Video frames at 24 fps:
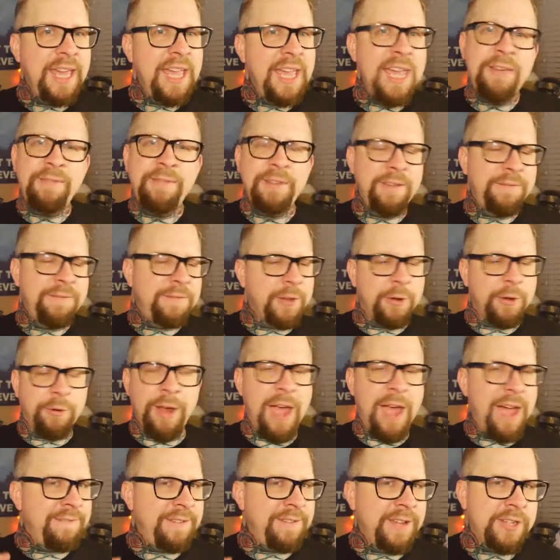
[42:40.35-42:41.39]
even if the
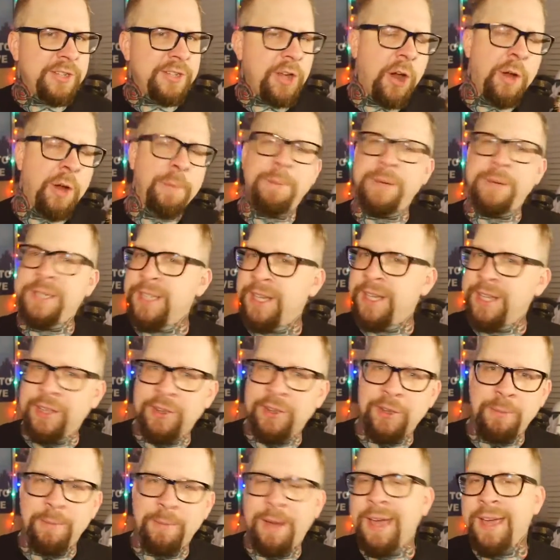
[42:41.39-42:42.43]
graphics aren't
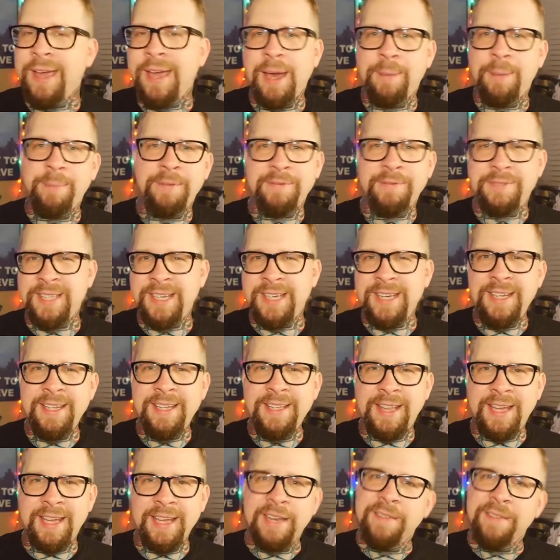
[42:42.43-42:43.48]
particular my cup of
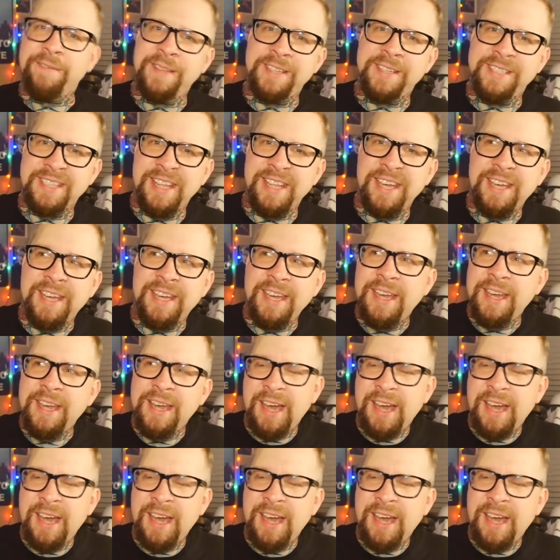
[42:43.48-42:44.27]
tea, like if it's like,